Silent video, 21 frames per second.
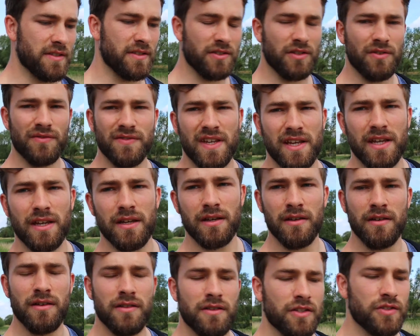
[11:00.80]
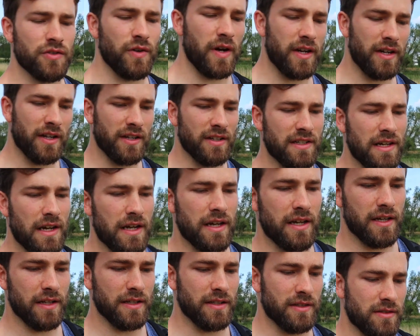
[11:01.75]
because obviously the training and
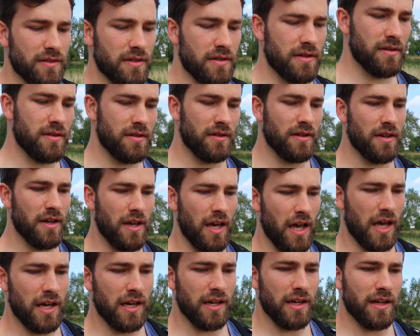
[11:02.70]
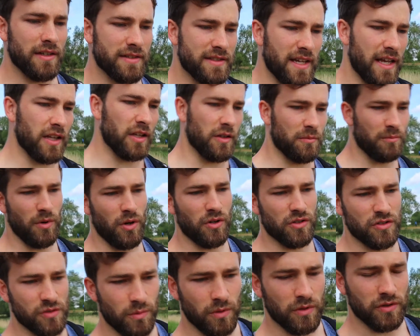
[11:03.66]
diet is tailored more
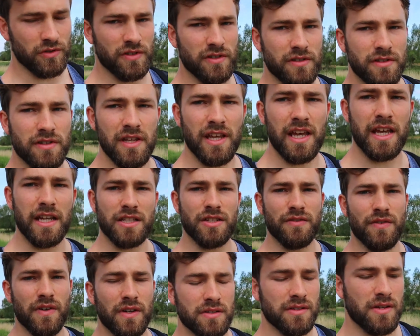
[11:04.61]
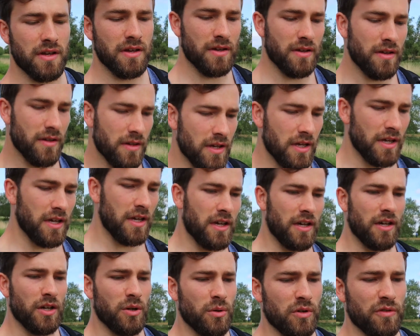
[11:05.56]
towards each of us.
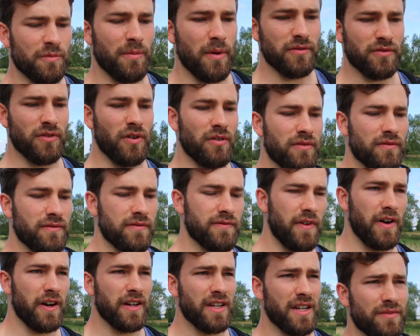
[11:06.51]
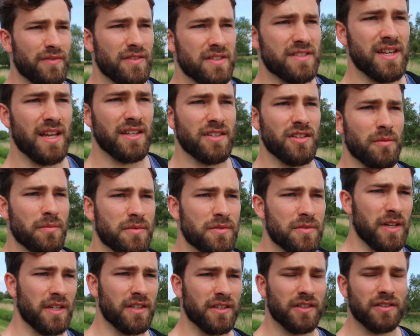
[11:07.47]
We've both got very different setups
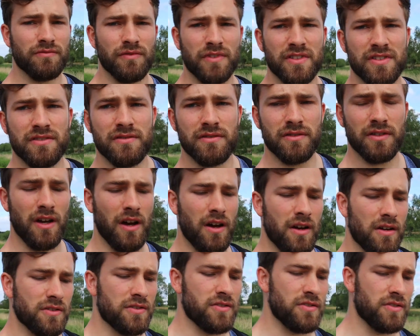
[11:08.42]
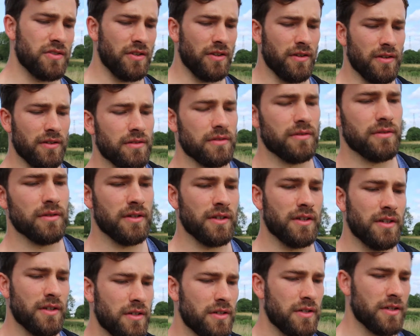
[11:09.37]
in regards to
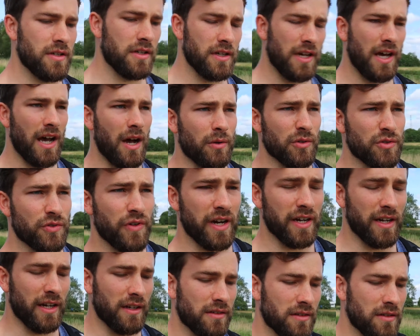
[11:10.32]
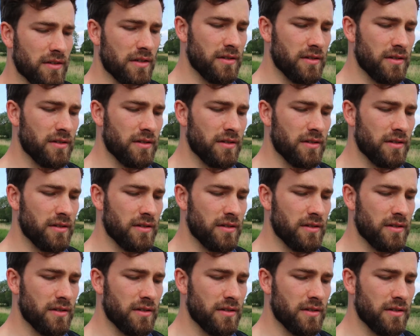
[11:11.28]
our training.